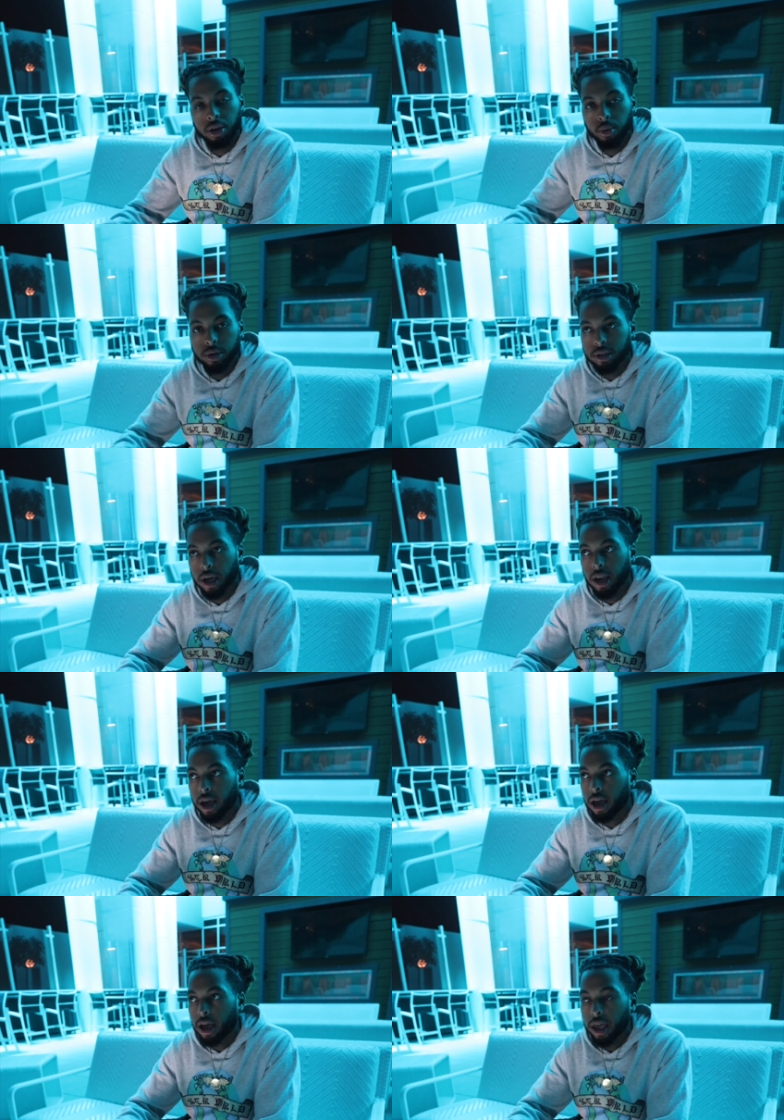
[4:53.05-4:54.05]
You would say
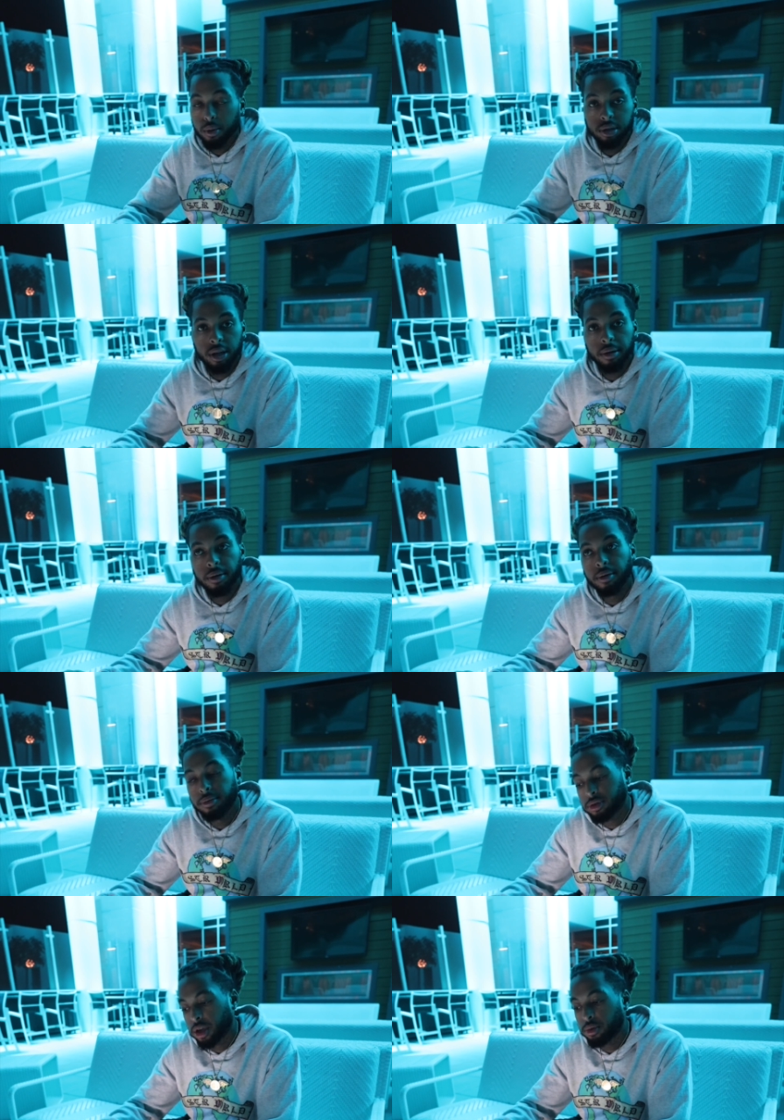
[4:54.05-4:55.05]
that he was a
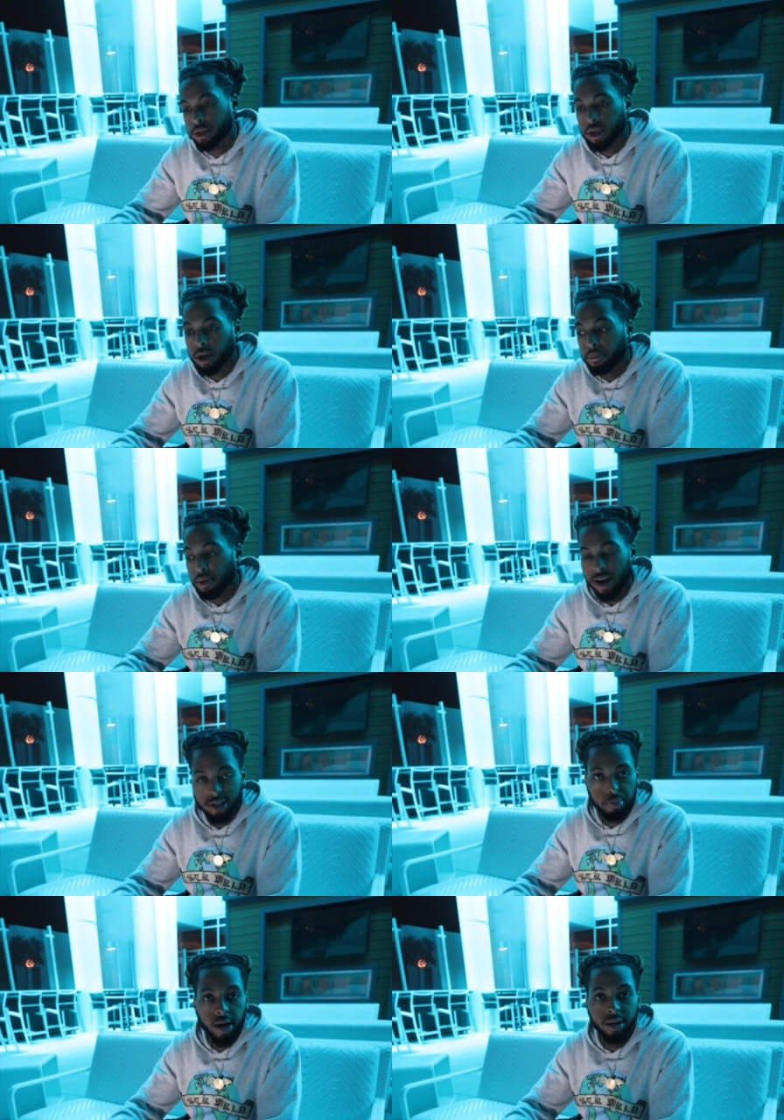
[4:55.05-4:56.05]
he was a
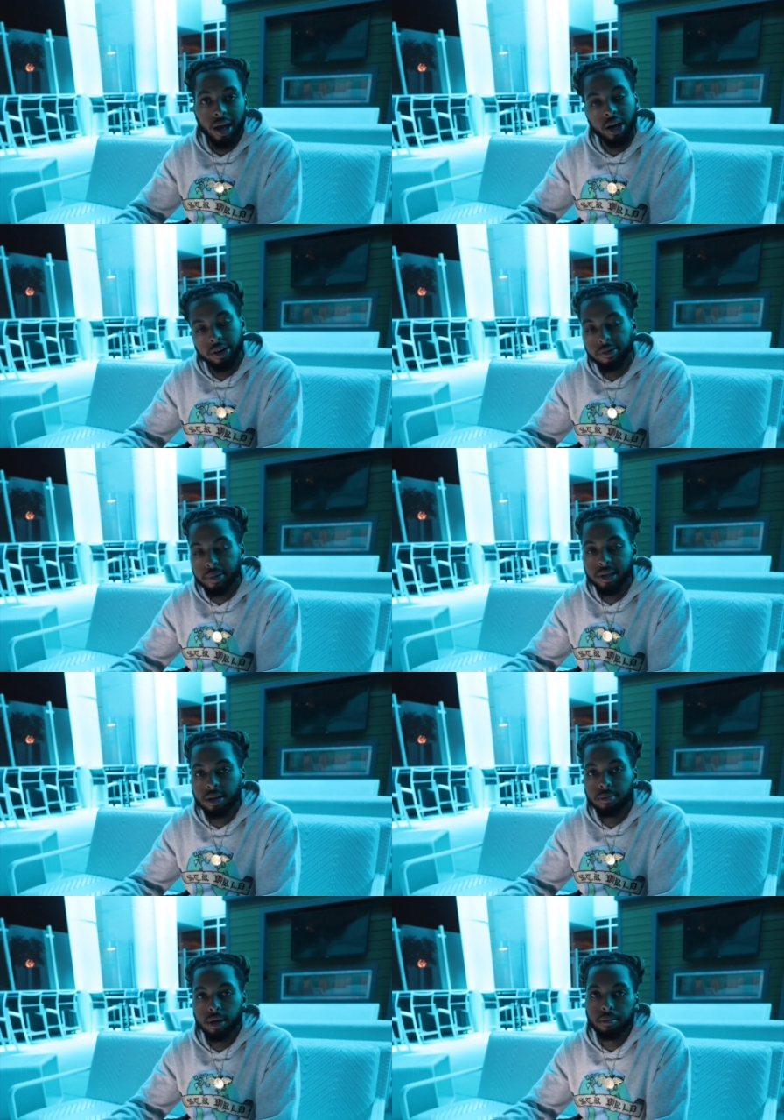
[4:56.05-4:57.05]
prospect that could have been
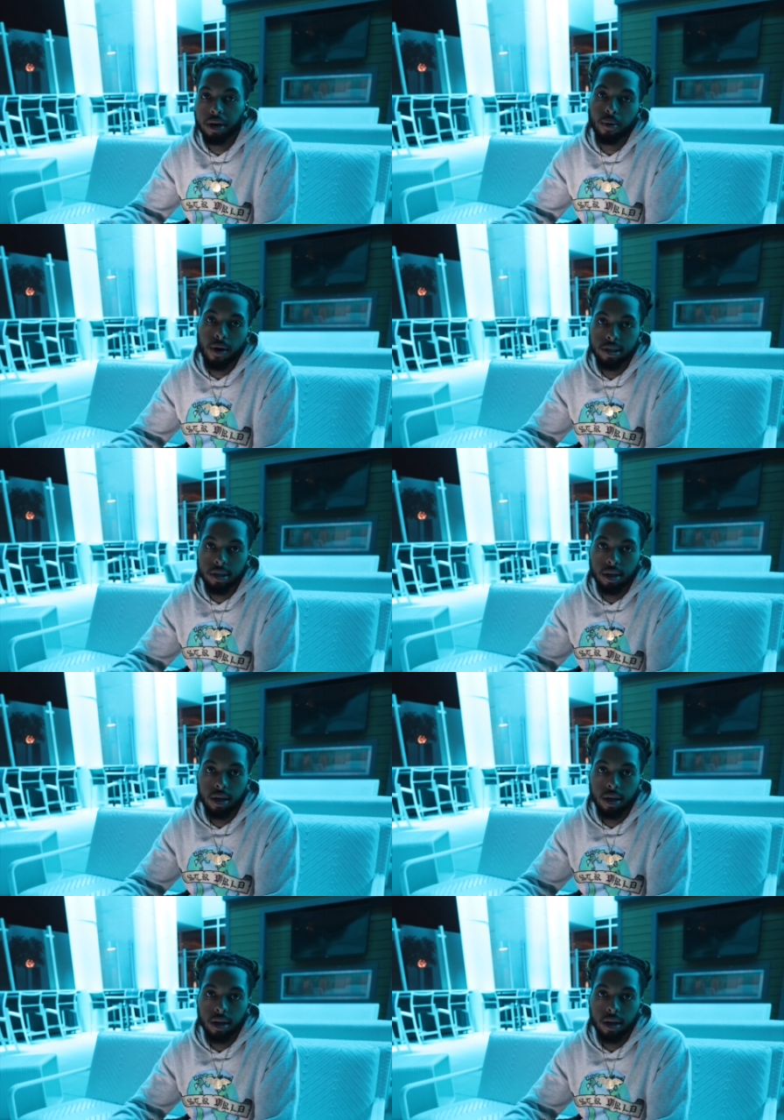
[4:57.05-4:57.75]
something but he wasn't,